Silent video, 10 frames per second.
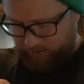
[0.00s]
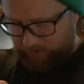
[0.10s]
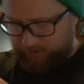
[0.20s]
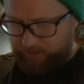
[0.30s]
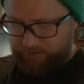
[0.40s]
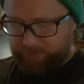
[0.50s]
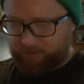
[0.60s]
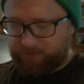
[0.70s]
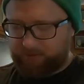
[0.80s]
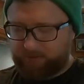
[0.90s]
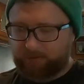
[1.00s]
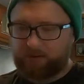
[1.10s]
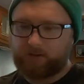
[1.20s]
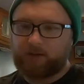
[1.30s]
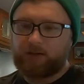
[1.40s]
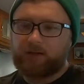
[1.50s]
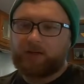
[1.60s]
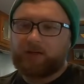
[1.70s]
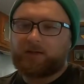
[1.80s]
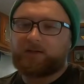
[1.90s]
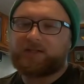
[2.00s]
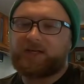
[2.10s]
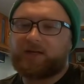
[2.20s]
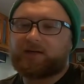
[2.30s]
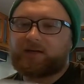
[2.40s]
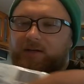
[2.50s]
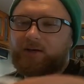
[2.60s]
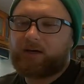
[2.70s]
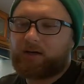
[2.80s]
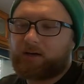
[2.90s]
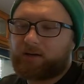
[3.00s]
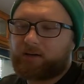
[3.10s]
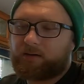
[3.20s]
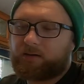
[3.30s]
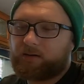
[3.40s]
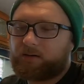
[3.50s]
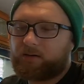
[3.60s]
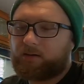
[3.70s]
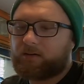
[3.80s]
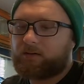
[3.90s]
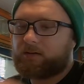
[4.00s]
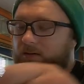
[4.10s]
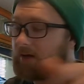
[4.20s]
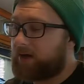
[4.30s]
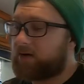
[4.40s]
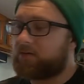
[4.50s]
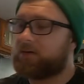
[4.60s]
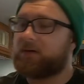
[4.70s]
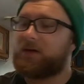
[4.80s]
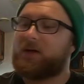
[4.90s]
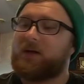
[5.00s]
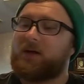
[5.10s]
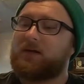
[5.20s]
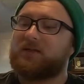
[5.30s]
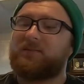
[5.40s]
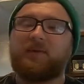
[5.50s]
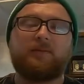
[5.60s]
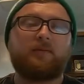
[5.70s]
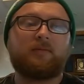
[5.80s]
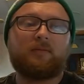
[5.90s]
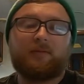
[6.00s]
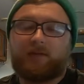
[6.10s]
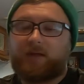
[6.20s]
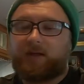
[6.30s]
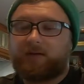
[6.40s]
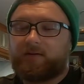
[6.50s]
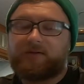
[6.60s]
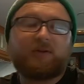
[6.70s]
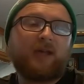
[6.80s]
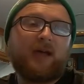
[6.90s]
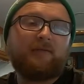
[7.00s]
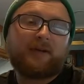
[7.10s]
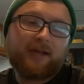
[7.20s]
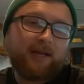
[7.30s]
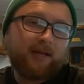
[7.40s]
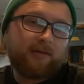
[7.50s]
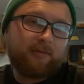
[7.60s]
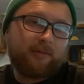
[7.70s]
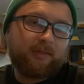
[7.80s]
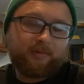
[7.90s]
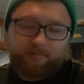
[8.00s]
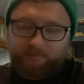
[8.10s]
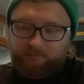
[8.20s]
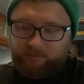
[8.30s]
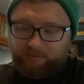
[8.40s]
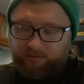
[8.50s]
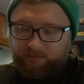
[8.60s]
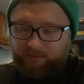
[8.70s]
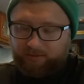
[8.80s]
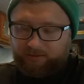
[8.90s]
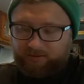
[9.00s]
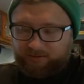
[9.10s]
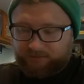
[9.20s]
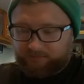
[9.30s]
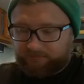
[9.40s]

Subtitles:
Then you take and now some people, they usually have like a needle with them when they're doing this.